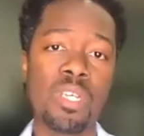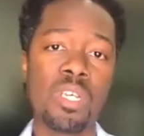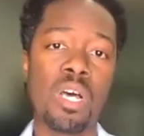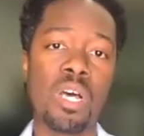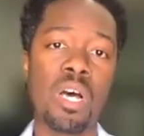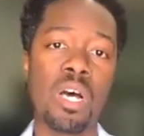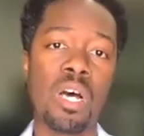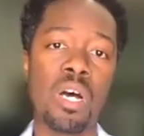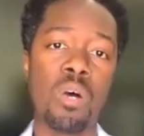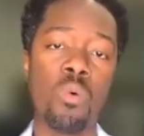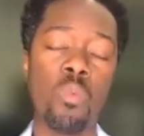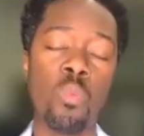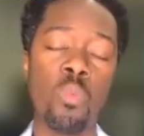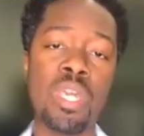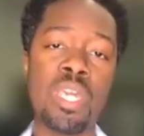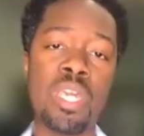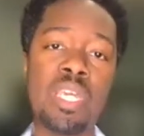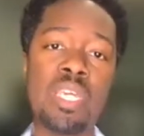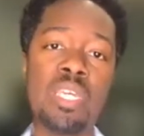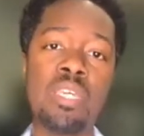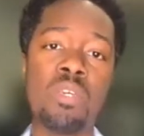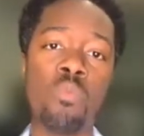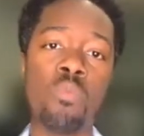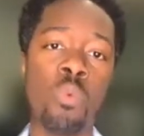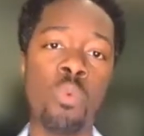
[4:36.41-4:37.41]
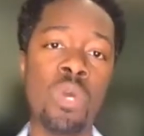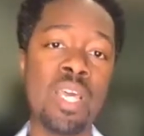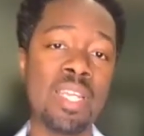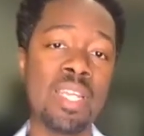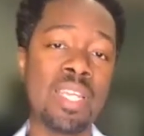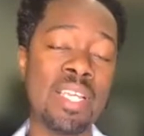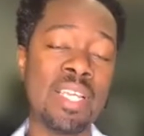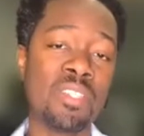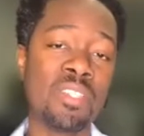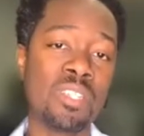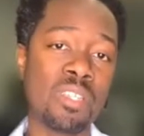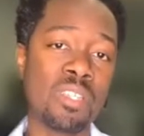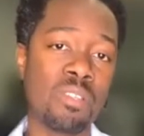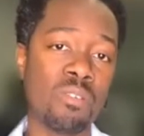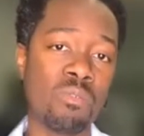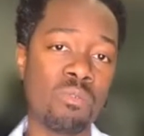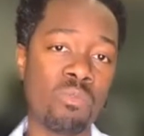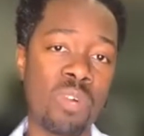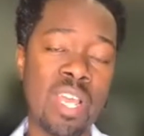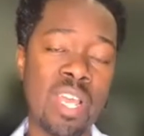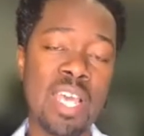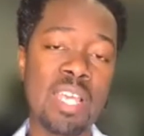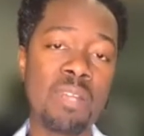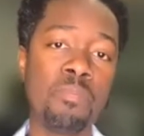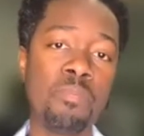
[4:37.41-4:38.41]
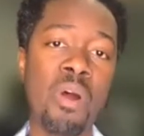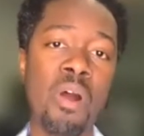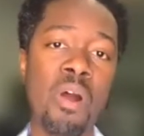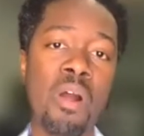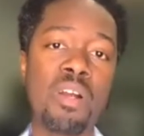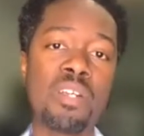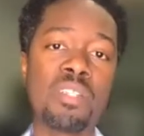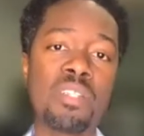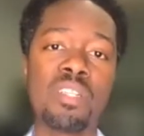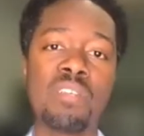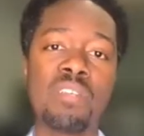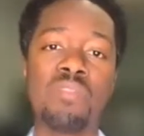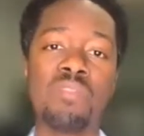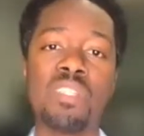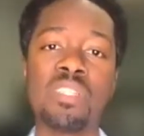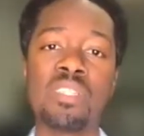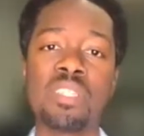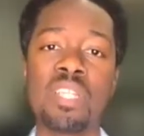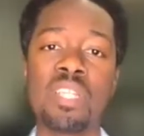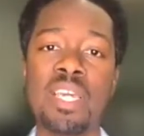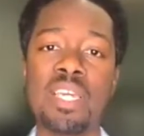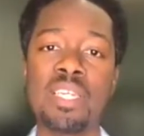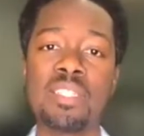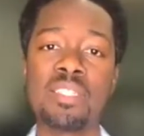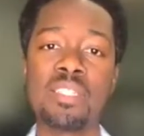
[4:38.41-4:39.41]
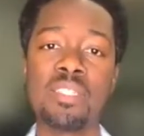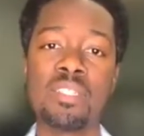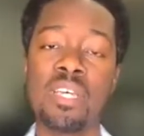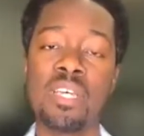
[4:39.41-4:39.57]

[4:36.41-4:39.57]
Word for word: Uh, we went into the red parts of the state.